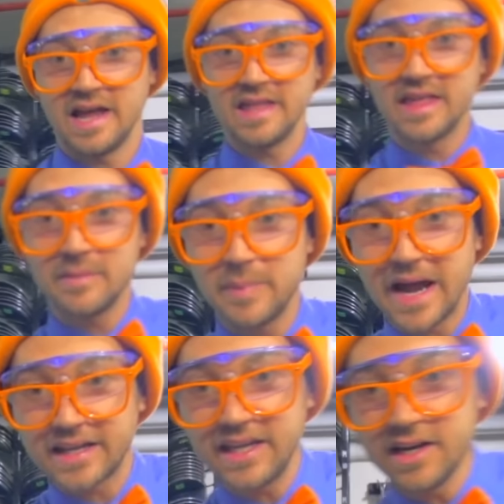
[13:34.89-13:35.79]
and then
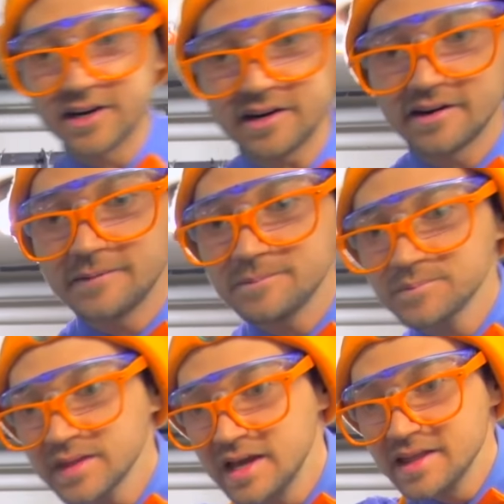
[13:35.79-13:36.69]
back here,
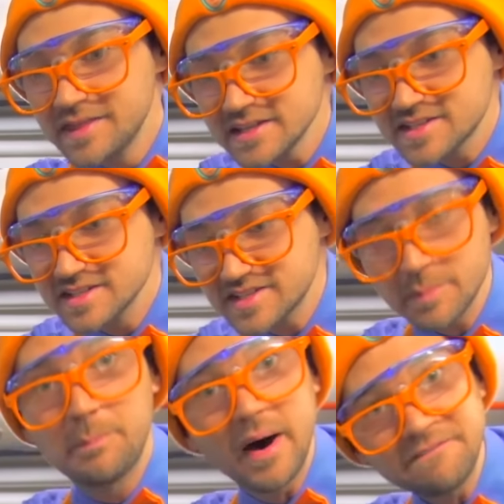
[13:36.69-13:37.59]
this is the
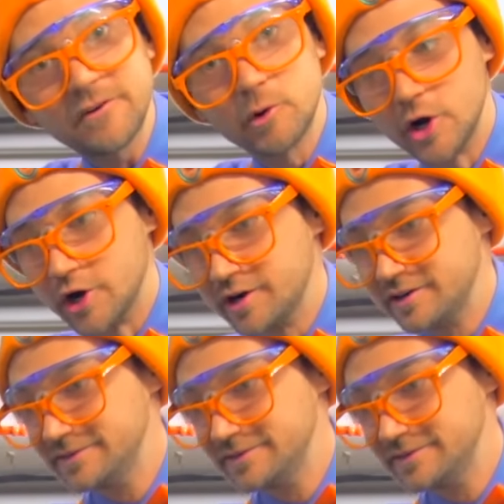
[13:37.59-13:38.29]
bufferer.